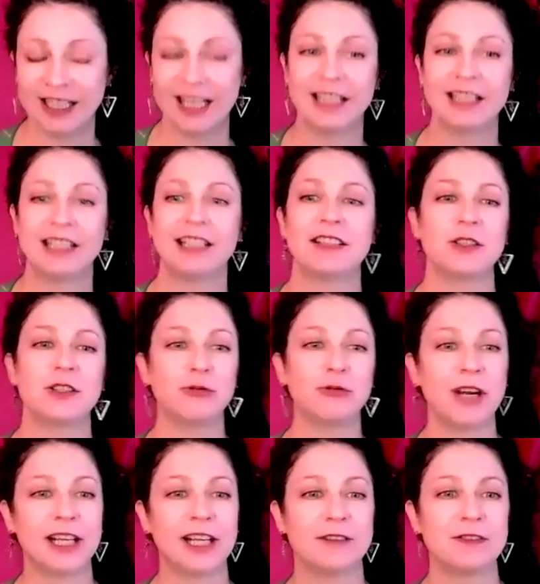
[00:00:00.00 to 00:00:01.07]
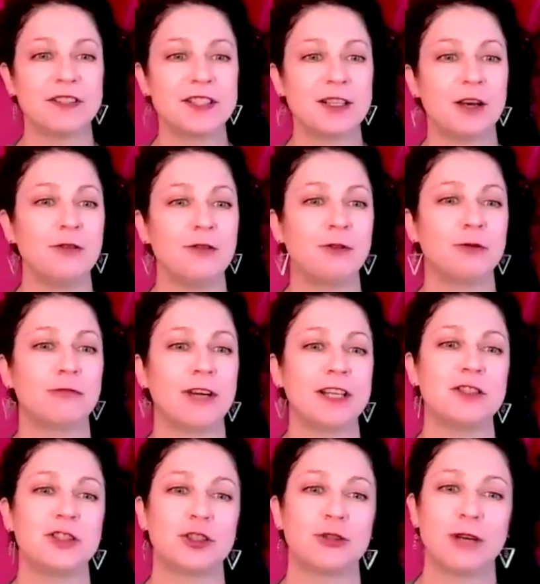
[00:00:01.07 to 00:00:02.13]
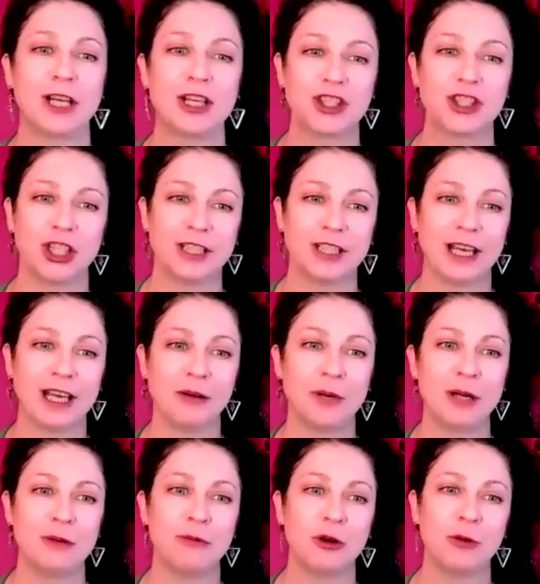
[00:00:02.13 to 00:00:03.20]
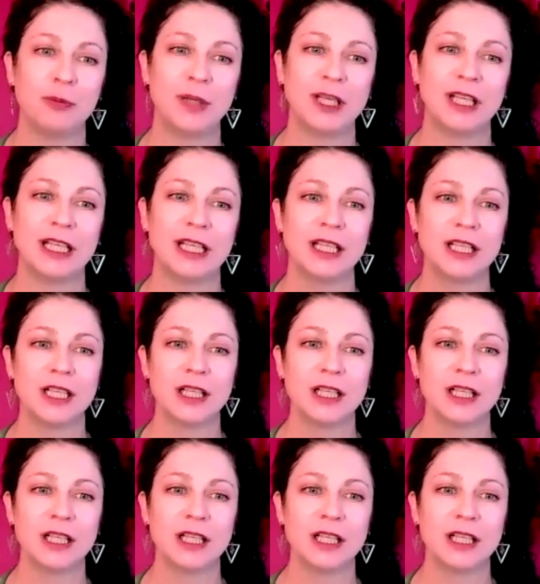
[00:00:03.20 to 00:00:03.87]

and it is a rite of self-restoration that we will be